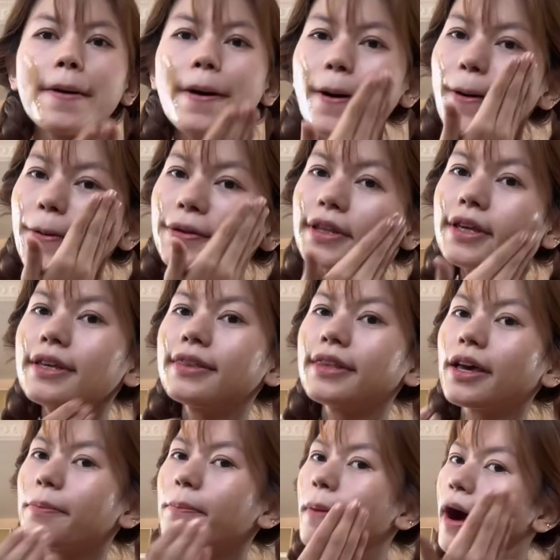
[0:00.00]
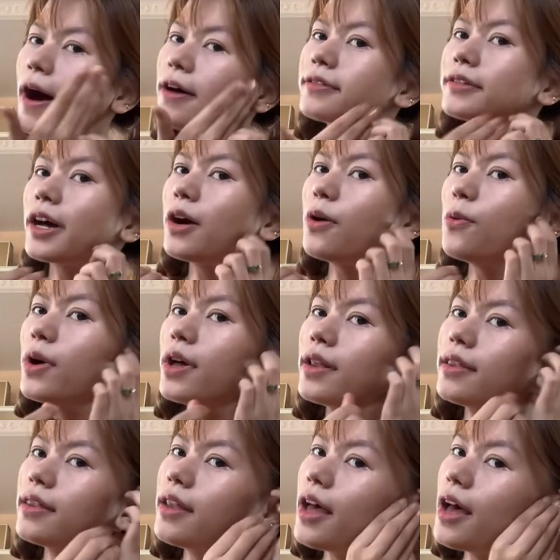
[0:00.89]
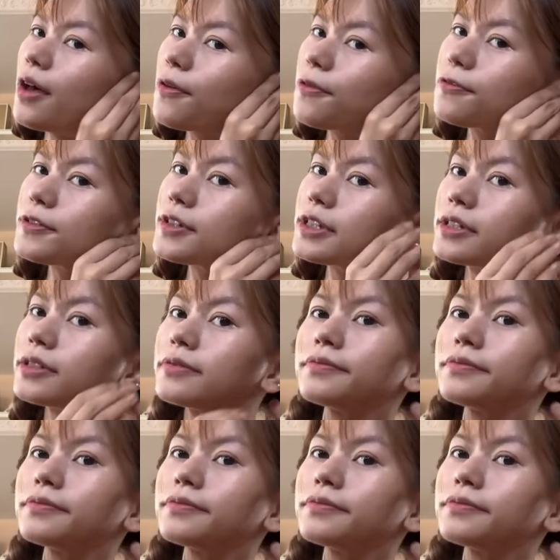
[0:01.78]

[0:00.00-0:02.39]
Only the powder will left.